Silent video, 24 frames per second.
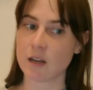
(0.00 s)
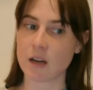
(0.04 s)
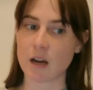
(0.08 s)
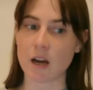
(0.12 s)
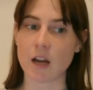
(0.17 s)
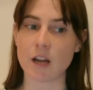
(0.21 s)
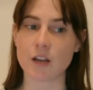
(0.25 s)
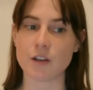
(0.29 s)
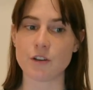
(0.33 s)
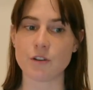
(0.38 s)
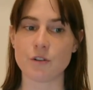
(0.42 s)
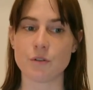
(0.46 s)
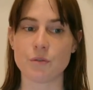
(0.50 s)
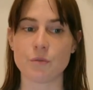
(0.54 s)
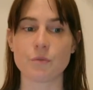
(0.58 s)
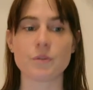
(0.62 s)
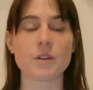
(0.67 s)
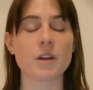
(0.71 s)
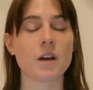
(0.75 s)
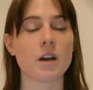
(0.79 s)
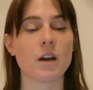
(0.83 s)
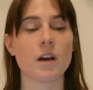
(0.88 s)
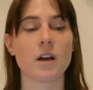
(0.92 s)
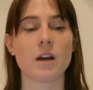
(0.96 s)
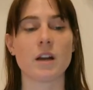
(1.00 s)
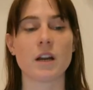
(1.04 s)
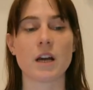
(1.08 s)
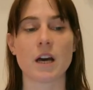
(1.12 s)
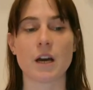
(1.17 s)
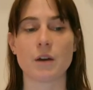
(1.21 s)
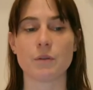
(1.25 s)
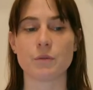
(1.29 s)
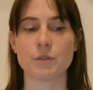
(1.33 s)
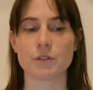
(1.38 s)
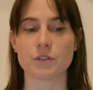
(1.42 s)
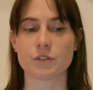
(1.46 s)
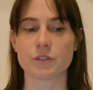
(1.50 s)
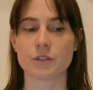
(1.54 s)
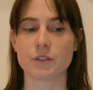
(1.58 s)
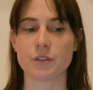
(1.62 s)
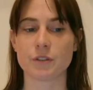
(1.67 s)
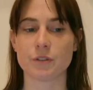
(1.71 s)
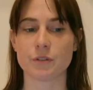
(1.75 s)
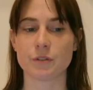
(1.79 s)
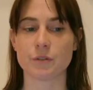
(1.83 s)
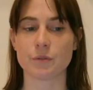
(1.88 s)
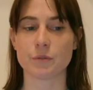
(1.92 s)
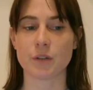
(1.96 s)
I knew that I was
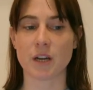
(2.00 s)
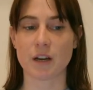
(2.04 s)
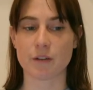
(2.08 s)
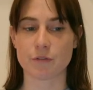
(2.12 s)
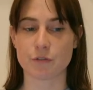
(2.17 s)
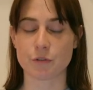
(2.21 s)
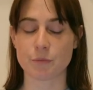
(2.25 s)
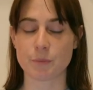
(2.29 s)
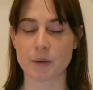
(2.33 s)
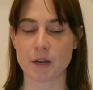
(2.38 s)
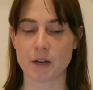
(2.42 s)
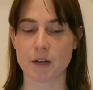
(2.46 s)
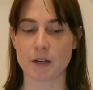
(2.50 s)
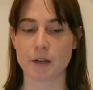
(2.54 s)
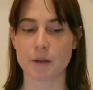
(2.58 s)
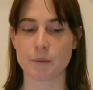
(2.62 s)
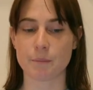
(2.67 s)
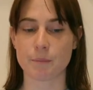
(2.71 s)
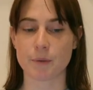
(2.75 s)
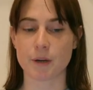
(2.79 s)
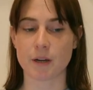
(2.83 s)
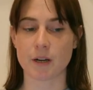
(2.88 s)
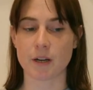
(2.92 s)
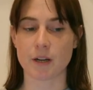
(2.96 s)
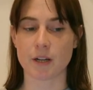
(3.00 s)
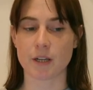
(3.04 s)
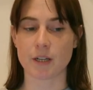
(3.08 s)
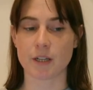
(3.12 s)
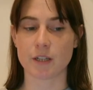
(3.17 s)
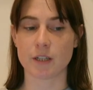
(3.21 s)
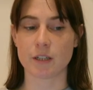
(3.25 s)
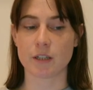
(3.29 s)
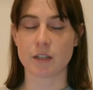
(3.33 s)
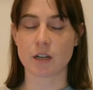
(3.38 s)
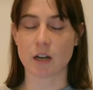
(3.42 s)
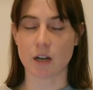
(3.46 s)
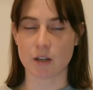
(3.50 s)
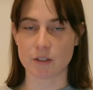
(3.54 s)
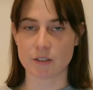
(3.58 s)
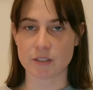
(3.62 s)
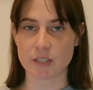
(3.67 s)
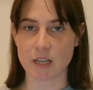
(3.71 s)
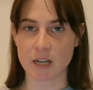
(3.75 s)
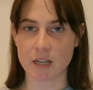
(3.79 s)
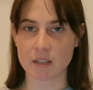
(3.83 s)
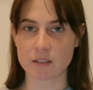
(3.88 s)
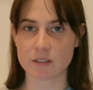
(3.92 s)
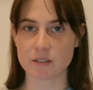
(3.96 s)
gonna have to buy my
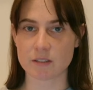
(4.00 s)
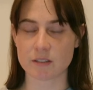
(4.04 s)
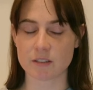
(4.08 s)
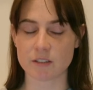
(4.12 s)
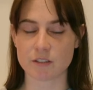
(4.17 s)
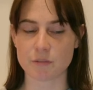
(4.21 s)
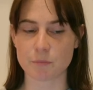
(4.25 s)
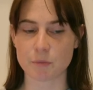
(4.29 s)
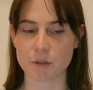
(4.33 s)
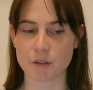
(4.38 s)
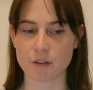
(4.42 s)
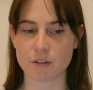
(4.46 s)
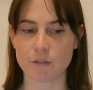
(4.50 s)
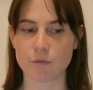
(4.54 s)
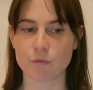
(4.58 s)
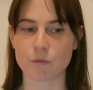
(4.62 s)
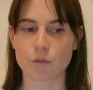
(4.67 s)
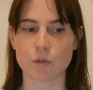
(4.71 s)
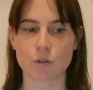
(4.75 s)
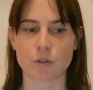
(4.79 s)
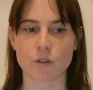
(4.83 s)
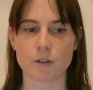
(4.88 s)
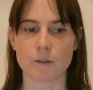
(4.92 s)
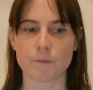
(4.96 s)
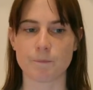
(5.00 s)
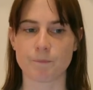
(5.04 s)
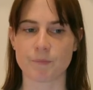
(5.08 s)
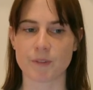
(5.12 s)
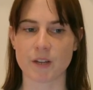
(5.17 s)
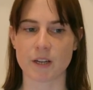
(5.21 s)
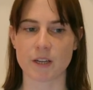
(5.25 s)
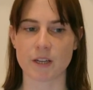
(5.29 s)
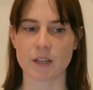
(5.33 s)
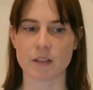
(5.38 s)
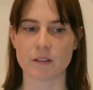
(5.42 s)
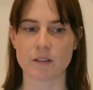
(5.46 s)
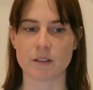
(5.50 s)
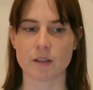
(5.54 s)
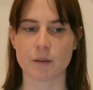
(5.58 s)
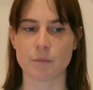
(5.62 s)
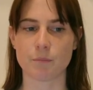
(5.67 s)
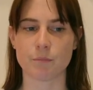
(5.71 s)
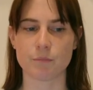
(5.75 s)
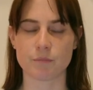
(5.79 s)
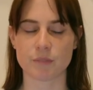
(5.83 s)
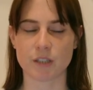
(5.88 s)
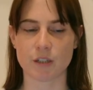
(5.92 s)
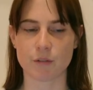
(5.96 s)
contacts this month I get
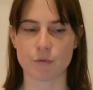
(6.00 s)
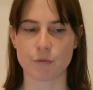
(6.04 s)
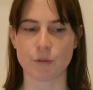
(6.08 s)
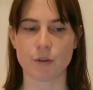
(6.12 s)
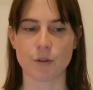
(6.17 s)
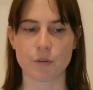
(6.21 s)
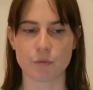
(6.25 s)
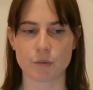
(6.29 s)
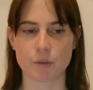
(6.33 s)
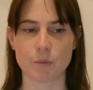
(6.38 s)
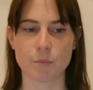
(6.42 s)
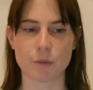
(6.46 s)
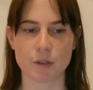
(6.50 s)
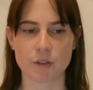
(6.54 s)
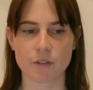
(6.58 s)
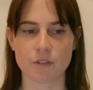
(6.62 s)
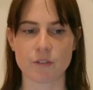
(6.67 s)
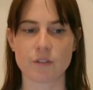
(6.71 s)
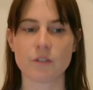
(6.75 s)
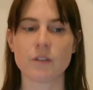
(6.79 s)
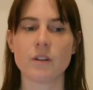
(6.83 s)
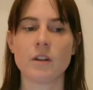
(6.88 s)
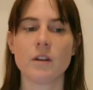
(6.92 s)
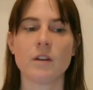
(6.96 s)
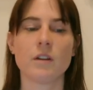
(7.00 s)
them every 3 months.